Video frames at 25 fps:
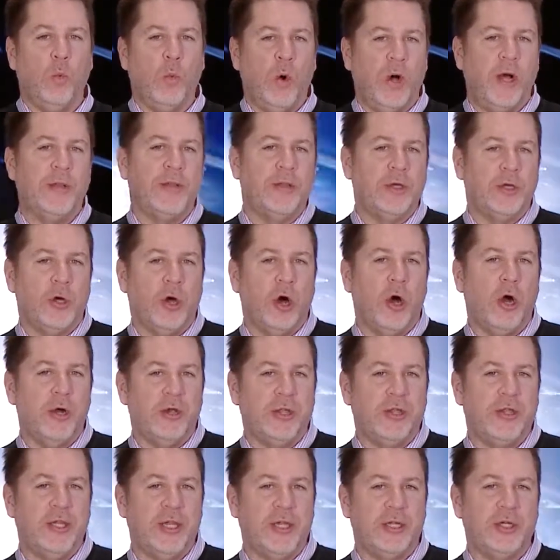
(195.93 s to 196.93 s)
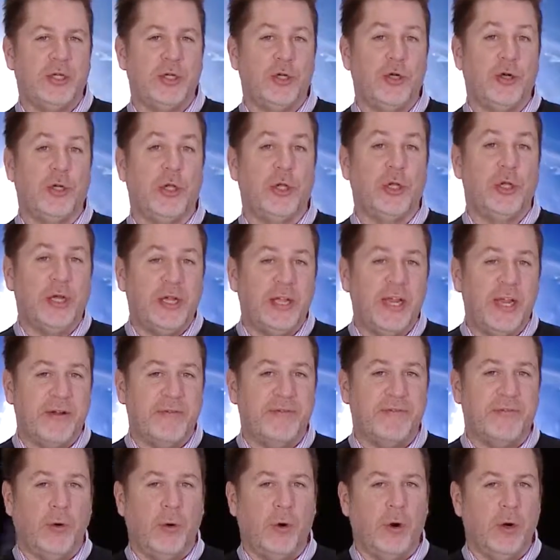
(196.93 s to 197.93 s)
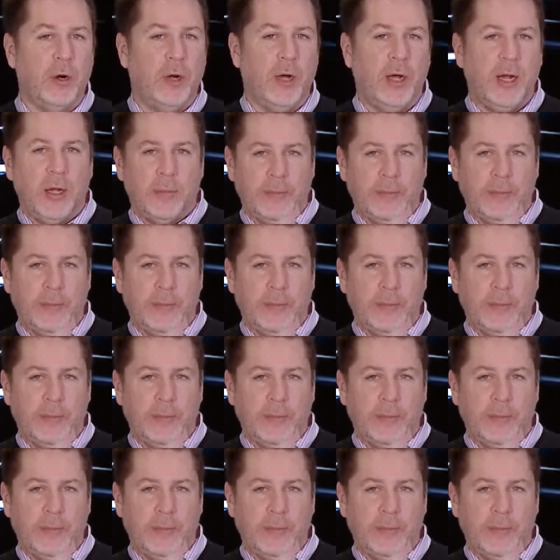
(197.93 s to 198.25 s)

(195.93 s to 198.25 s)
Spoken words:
what the car thinks you're looking for